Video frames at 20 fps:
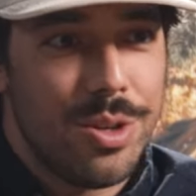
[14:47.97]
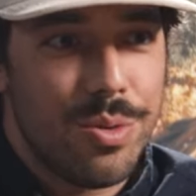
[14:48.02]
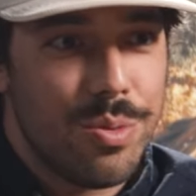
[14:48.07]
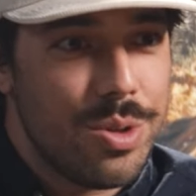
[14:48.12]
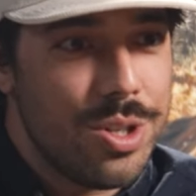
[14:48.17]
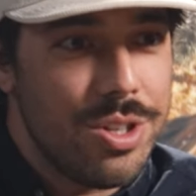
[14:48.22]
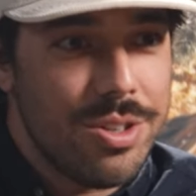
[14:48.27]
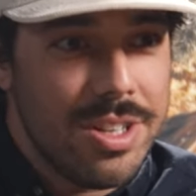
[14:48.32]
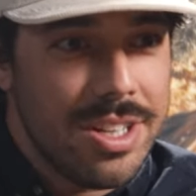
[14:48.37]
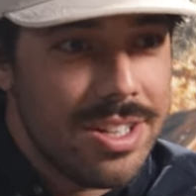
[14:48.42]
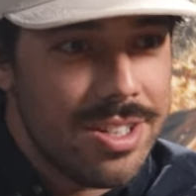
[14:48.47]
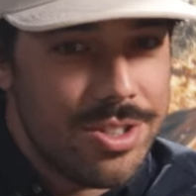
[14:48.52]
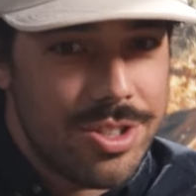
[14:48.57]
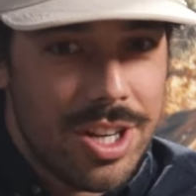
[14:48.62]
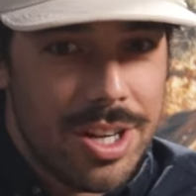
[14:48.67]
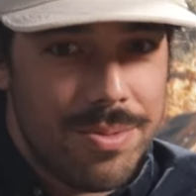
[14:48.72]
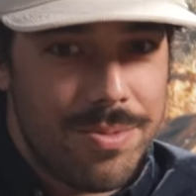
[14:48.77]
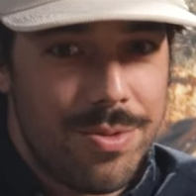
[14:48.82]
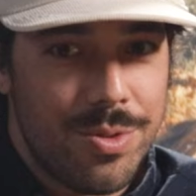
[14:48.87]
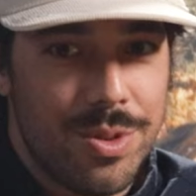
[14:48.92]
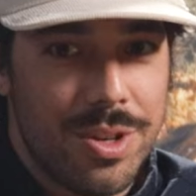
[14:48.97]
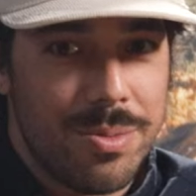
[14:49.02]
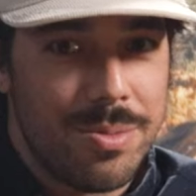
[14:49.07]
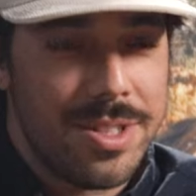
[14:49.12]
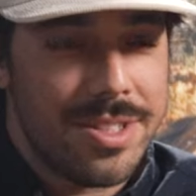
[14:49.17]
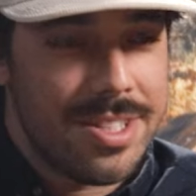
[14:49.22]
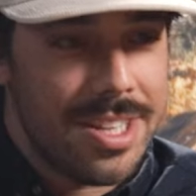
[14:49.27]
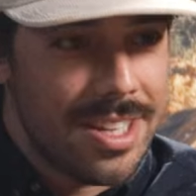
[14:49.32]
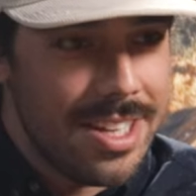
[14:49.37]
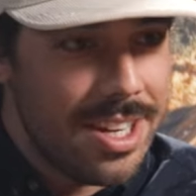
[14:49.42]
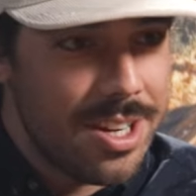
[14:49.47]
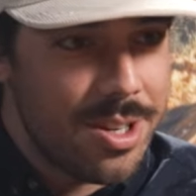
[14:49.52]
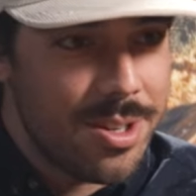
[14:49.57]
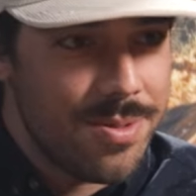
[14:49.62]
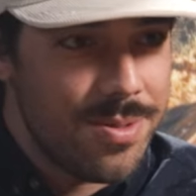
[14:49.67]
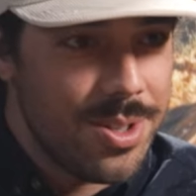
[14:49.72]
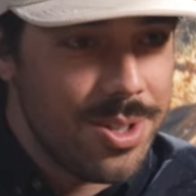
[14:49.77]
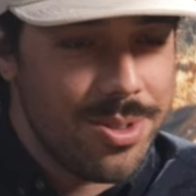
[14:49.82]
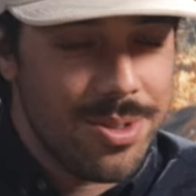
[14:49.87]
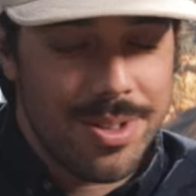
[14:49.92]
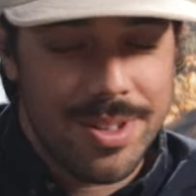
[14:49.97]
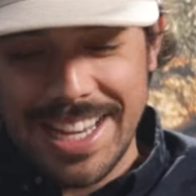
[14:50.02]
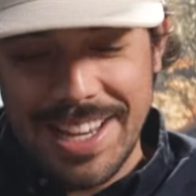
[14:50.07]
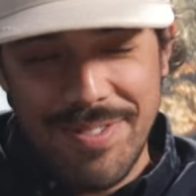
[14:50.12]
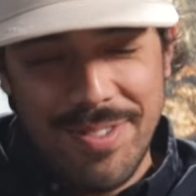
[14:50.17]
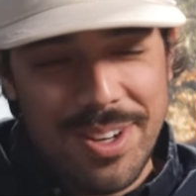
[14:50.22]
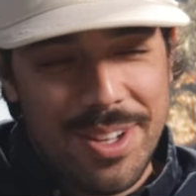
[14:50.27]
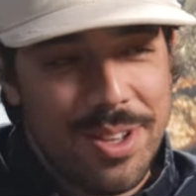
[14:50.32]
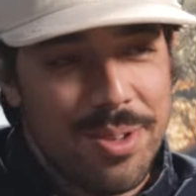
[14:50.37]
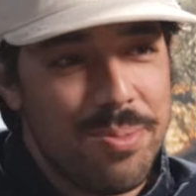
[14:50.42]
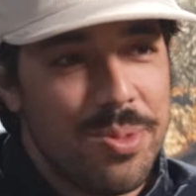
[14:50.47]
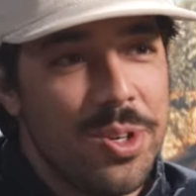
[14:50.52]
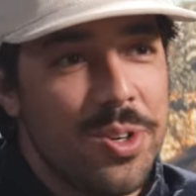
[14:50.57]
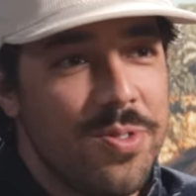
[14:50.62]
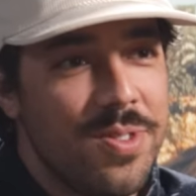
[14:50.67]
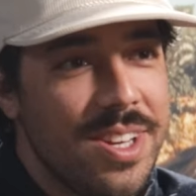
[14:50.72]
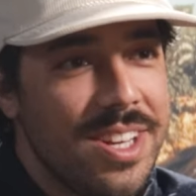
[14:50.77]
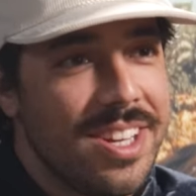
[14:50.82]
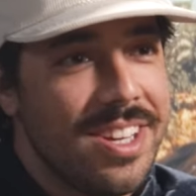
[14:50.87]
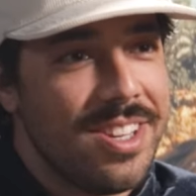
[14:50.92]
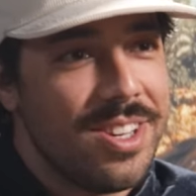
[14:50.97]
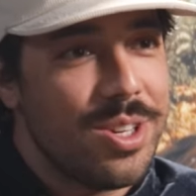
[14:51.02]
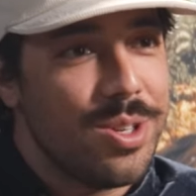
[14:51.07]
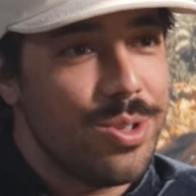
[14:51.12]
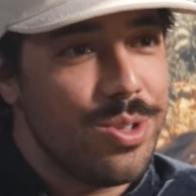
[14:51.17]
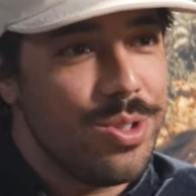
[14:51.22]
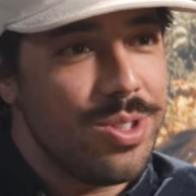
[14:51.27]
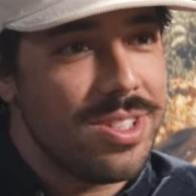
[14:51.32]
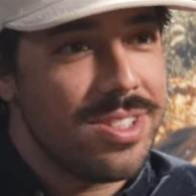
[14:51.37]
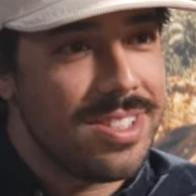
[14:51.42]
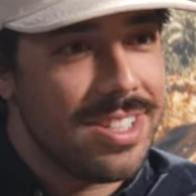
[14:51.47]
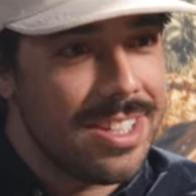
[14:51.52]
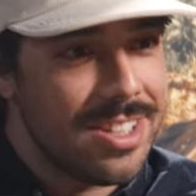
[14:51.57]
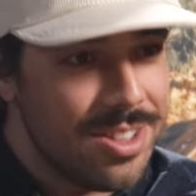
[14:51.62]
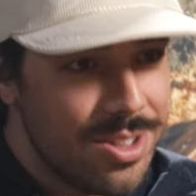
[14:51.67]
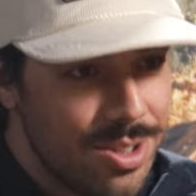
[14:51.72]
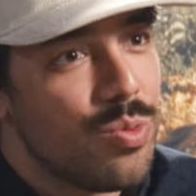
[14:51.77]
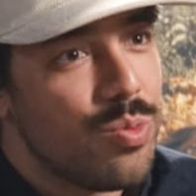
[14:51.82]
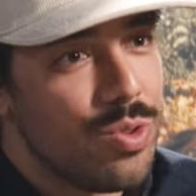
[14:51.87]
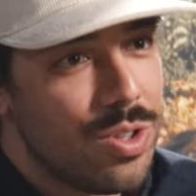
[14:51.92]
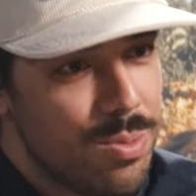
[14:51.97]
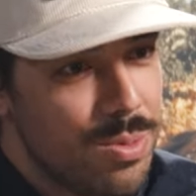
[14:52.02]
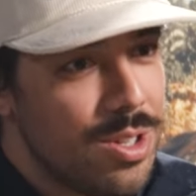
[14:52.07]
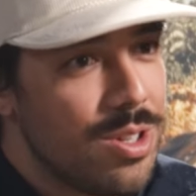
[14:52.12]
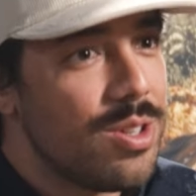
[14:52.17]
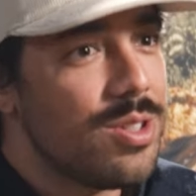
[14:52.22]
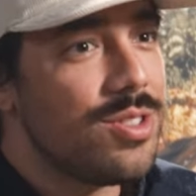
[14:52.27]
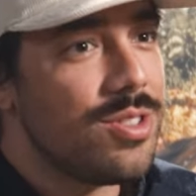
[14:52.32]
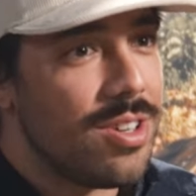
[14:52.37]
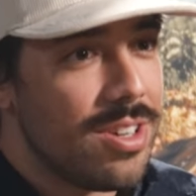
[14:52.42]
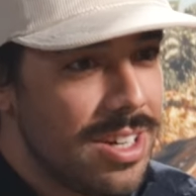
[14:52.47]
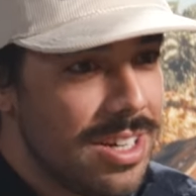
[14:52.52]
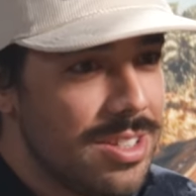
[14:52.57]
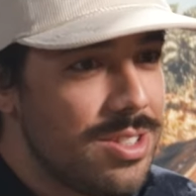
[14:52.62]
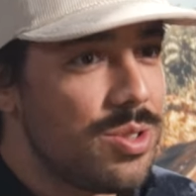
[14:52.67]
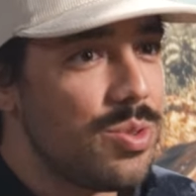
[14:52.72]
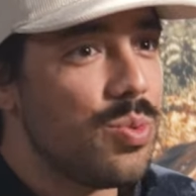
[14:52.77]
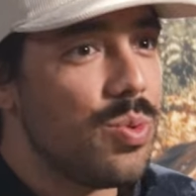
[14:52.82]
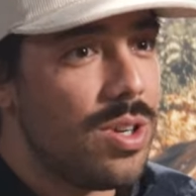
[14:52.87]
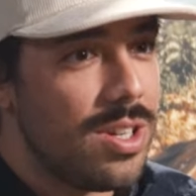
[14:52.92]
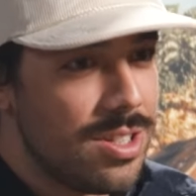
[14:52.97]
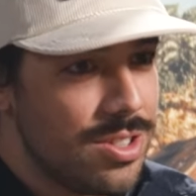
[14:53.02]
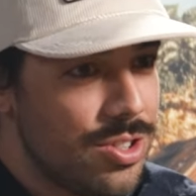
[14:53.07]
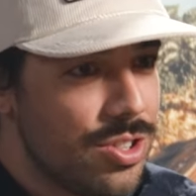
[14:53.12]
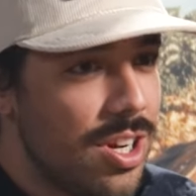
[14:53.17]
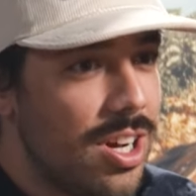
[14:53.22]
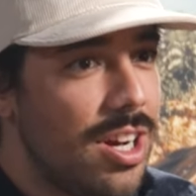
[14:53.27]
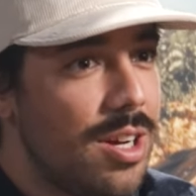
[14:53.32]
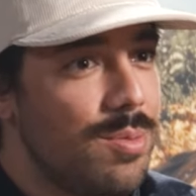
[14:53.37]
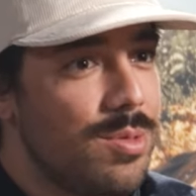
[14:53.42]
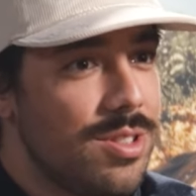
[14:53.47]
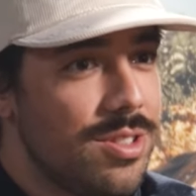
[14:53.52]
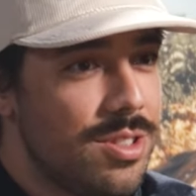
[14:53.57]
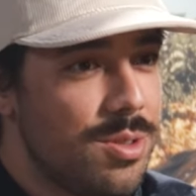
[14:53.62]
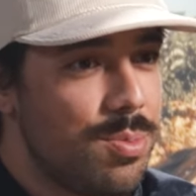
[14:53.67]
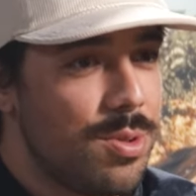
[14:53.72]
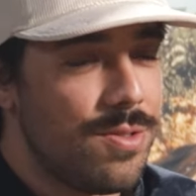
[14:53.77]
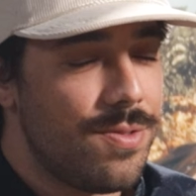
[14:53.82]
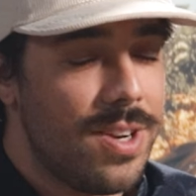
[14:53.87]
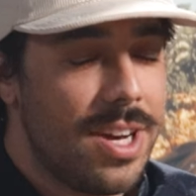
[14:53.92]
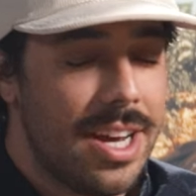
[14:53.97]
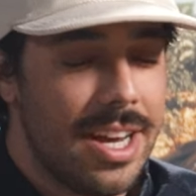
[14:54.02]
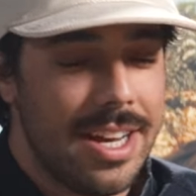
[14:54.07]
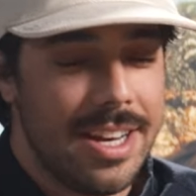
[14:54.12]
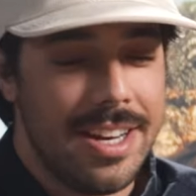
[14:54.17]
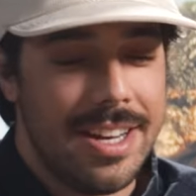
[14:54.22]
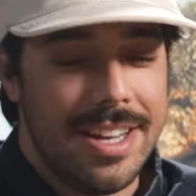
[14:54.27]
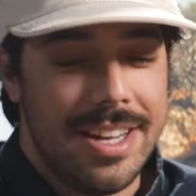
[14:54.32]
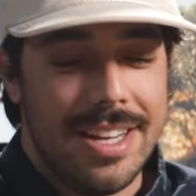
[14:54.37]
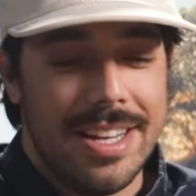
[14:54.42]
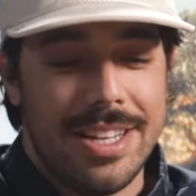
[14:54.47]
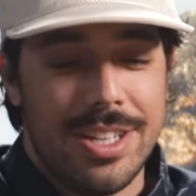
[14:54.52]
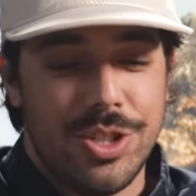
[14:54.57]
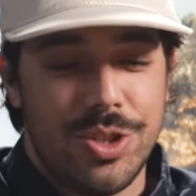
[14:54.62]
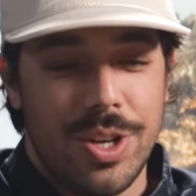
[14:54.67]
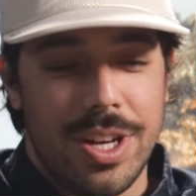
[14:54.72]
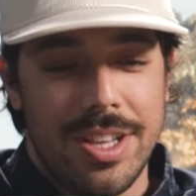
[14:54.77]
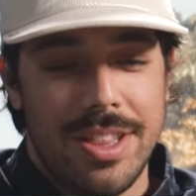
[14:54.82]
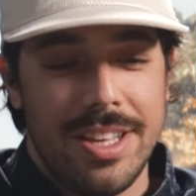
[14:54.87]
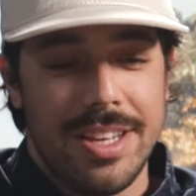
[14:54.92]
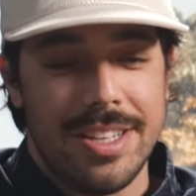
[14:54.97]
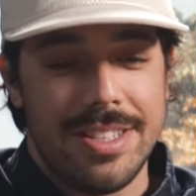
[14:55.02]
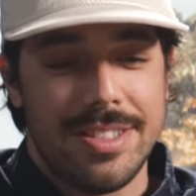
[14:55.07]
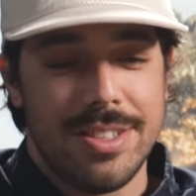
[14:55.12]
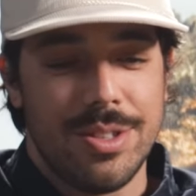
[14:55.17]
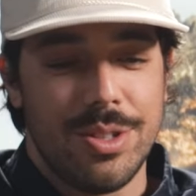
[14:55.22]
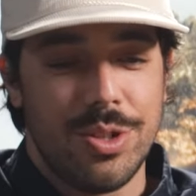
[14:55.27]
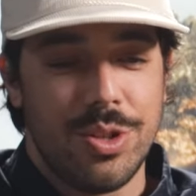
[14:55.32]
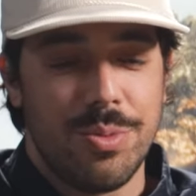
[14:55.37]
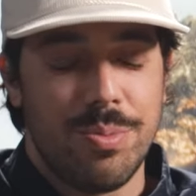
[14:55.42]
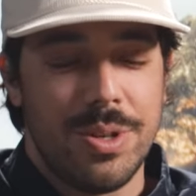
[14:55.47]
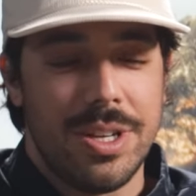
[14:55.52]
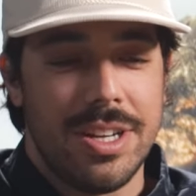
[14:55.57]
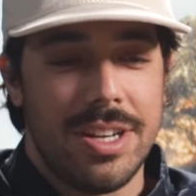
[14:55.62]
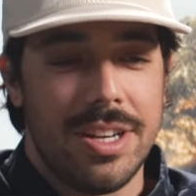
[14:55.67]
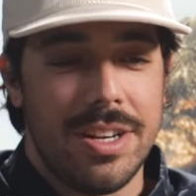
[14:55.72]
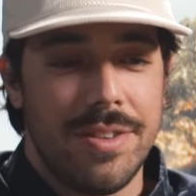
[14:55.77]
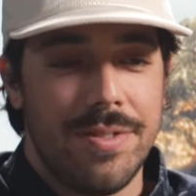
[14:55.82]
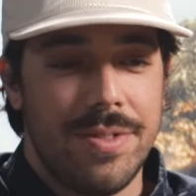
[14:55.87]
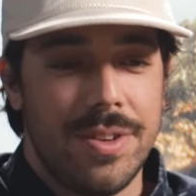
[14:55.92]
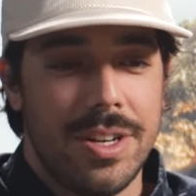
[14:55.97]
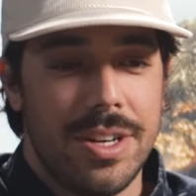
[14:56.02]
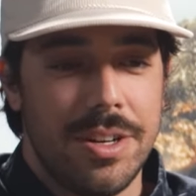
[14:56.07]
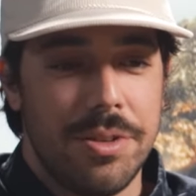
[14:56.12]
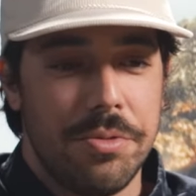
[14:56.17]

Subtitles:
what do you need a job for? I'm going to take care of you. Even in the movie, you know, you can see women are starting to want jobs and to provide. So I think it's a little bit of